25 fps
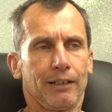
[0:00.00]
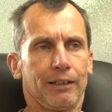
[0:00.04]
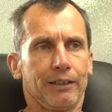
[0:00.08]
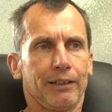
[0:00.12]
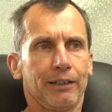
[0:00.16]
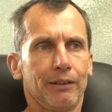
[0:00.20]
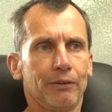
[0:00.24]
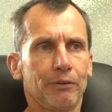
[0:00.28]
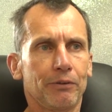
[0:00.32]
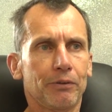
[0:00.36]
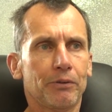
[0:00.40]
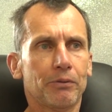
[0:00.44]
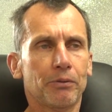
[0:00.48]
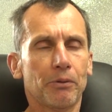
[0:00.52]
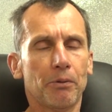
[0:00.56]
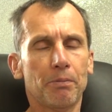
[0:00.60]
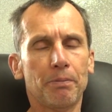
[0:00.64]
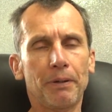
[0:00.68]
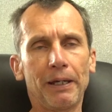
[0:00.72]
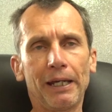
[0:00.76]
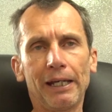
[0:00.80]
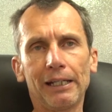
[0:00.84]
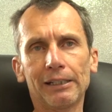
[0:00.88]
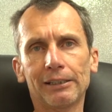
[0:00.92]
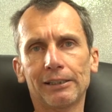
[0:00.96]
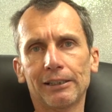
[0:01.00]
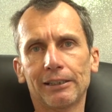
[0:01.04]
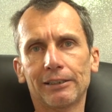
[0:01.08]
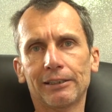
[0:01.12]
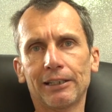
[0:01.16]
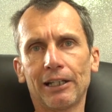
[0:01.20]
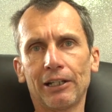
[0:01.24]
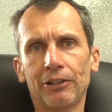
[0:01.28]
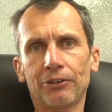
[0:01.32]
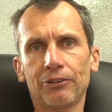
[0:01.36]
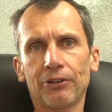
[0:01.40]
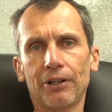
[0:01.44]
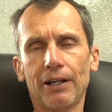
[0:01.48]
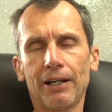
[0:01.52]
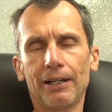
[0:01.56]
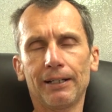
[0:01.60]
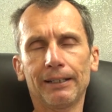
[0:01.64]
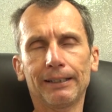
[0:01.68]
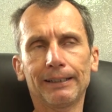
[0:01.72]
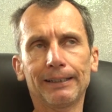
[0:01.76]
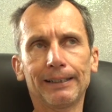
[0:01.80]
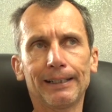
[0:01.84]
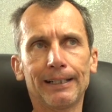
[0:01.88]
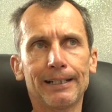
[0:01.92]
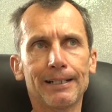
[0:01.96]
with repairs, etc.
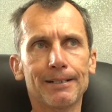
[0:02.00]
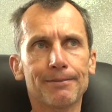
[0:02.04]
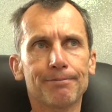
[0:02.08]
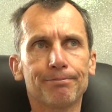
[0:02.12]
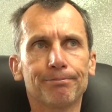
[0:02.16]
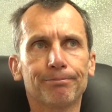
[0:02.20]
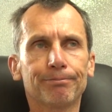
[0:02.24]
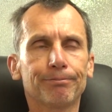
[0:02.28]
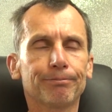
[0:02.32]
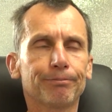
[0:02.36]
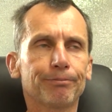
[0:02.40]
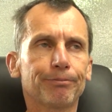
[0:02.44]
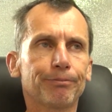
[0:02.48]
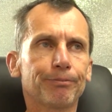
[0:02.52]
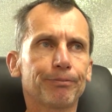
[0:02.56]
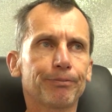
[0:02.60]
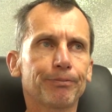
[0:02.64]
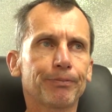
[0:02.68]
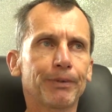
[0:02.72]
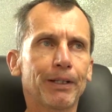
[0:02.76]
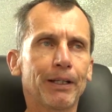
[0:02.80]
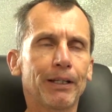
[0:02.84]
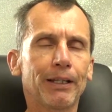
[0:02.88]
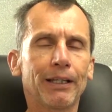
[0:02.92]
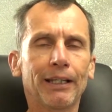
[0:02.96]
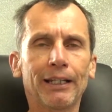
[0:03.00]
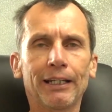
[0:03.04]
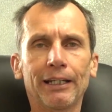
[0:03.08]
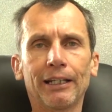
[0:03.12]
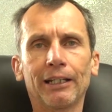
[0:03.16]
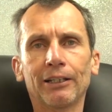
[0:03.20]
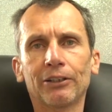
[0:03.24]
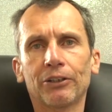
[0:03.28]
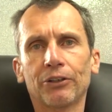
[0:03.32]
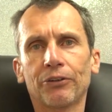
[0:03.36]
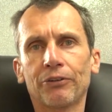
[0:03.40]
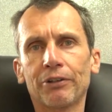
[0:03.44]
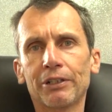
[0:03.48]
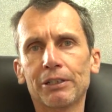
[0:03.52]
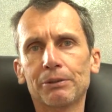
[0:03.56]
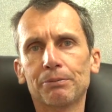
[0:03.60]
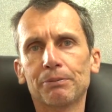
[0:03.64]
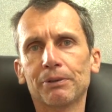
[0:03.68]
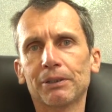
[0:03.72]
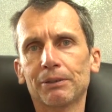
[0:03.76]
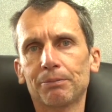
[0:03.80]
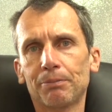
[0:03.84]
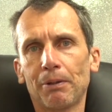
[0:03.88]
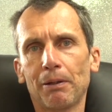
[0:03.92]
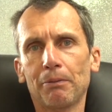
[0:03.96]
Leading into
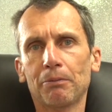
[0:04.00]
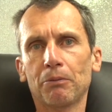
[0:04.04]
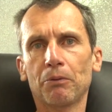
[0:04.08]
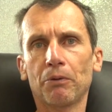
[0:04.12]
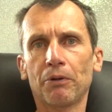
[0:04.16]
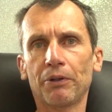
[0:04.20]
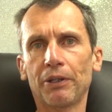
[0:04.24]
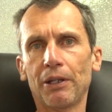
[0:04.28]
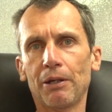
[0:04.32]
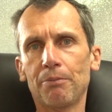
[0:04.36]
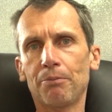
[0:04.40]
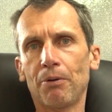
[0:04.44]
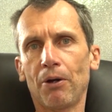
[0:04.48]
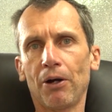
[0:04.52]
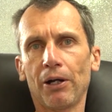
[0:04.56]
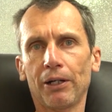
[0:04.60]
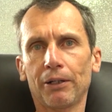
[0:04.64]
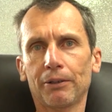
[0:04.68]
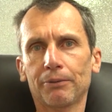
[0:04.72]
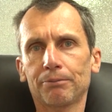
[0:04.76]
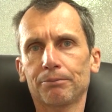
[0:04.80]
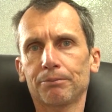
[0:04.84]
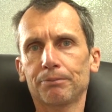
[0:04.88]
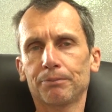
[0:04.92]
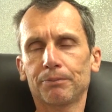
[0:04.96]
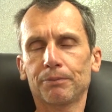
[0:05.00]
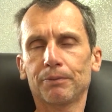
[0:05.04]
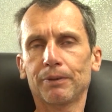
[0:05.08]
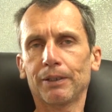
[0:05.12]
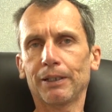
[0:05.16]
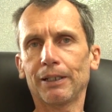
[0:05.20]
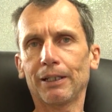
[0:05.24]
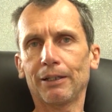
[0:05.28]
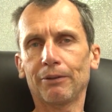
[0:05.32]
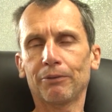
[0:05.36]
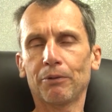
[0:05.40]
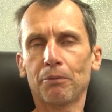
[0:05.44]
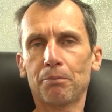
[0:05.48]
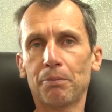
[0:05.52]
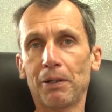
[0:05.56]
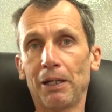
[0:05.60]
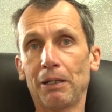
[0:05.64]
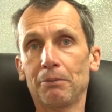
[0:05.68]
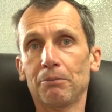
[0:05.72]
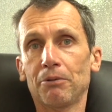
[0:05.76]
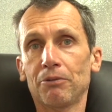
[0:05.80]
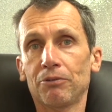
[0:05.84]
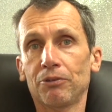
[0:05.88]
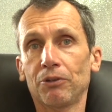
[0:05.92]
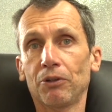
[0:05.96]
Christmas, people want their bike
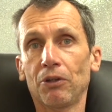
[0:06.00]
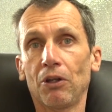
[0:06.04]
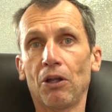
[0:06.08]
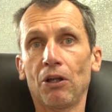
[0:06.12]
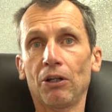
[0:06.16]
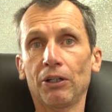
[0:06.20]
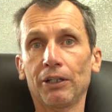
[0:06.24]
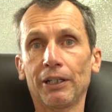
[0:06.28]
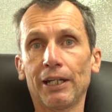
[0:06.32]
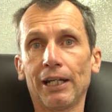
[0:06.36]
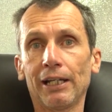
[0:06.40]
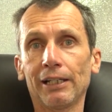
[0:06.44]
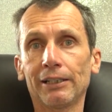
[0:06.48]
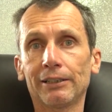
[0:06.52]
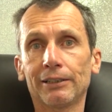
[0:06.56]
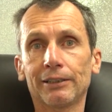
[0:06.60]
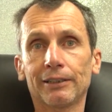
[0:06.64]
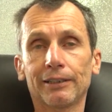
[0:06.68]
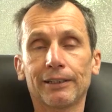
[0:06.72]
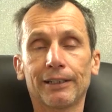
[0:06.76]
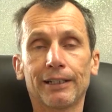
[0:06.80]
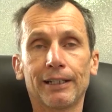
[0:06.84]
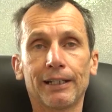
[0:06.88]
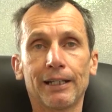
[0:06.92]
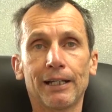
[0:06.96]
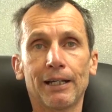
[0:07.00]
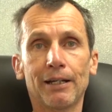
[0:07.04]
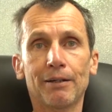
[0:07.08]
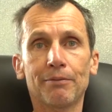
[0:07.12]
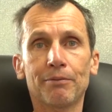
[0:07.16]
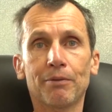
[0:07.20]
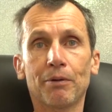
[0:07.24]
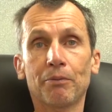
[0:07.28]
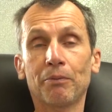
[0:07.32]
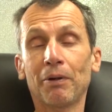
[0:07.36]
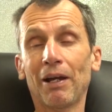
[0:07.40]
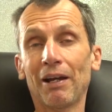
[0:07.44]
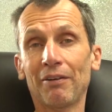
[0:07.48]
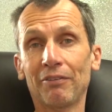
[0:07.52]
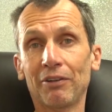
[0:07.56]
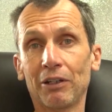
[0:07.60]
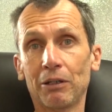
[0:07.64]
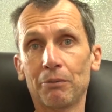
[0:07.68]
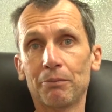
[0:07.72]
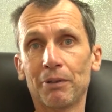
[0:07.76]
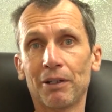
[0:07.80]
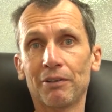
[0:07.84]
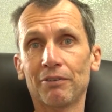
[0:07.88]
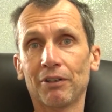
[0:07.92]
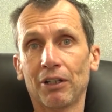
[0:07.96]
repaired before the holidays, and we're having
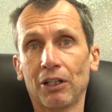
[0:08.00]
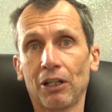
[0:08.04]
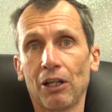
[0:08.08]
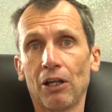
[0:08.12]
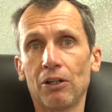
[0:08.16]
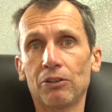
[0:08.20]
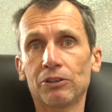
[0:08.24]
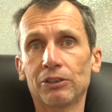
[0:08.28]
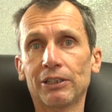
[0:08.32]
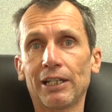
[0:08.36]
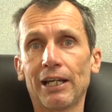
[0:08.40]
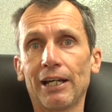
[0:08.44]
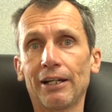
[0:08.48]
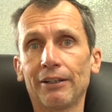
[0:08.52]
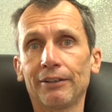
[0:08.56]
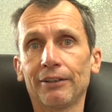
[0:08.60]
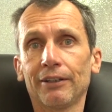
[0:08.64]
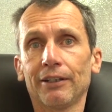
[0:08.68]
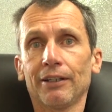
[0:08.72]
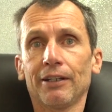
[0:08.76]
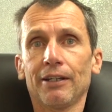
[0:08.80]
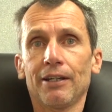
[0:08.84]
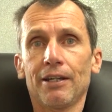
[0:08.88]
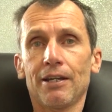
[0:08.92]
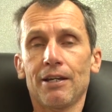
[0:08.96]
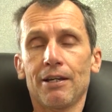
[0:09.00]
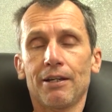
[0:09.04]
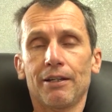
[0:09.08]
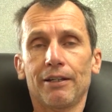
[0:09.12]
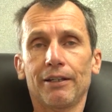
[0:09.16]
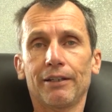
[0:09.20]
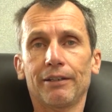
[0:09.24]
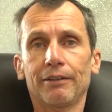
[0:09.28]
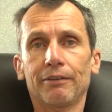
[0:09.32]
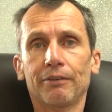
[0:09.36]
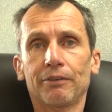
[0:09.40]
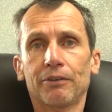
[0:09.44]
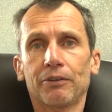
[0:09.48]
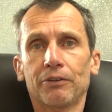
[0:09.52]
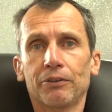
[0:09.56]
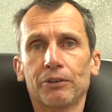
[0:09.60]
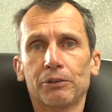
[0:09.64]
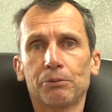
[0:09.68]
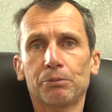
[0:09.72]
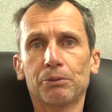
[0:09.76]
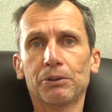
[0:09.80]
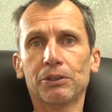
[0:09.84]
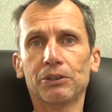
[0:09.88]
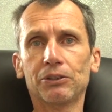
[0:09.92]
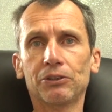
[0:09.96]
a bit of a close down,
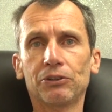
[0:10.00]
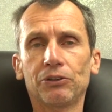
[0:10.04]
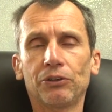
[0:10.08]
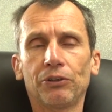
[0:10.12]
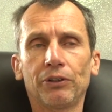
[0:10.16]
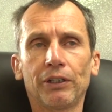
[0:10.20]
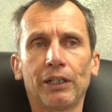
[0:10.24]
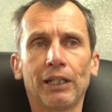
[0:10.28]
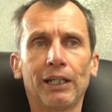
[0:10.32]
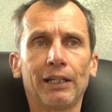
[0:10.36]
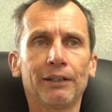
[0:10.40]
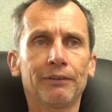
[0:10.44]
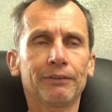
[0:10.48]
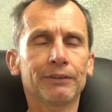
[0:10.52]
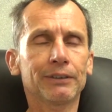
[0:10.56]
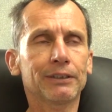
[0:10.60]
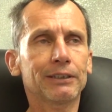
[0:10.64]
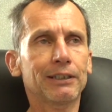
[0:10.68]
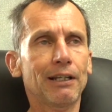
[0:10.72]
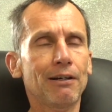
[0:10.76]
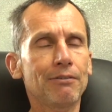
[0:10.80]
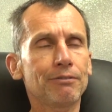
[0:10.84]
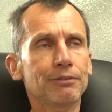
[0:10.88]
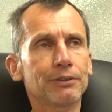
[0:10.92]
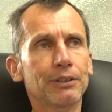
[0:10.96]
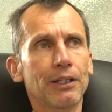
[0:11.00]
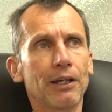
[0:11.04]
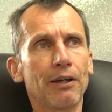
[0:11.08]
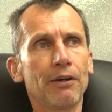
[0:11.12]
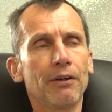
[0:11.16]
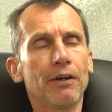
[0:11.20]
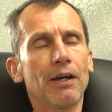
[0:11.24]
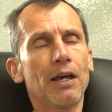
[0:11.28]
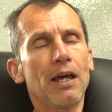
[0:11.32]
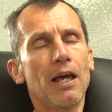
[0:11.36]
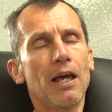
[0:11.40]
Christmas and New Year and stuff. So.